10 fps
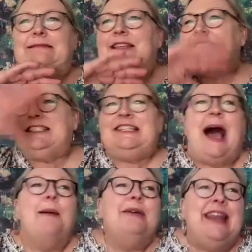this
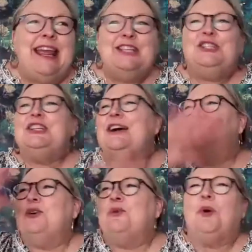domination
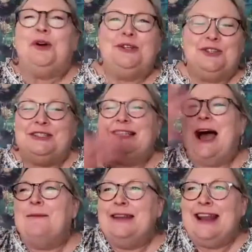of the world or
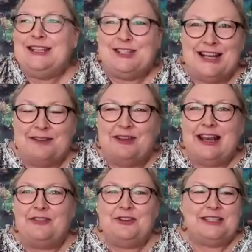domination of
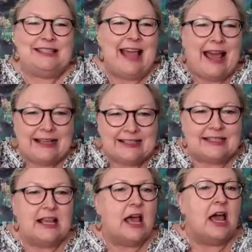another
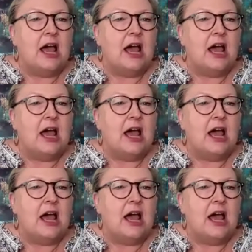sex.